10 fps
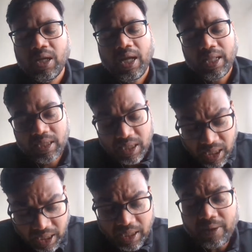and
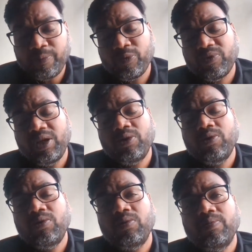then when
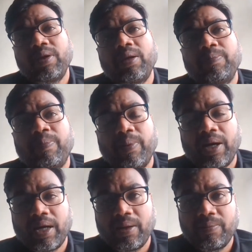you be
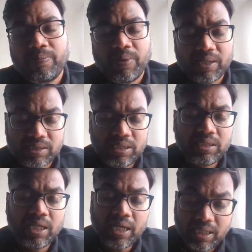
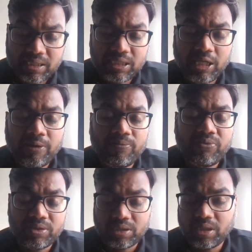passing that exam,
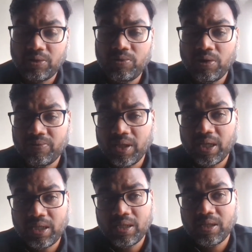first round of
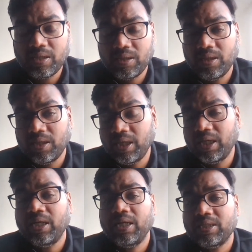that
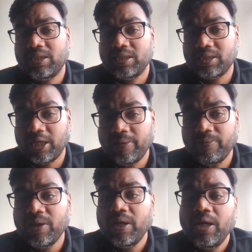written test exam,
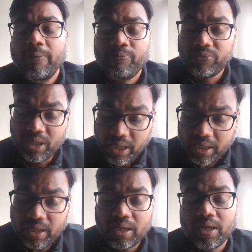
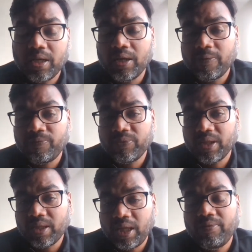then
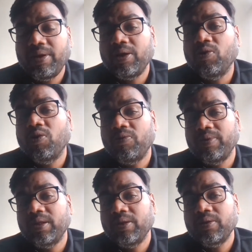they will go
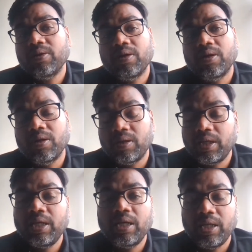with you
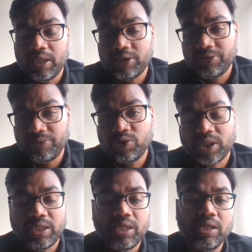real interview,
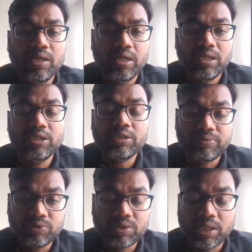technical
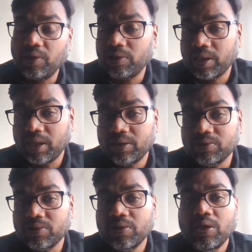interviews and all that.
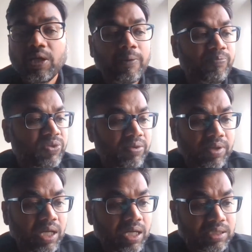So they
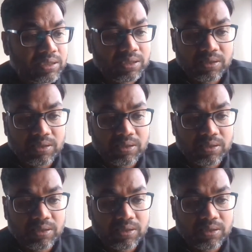will ask,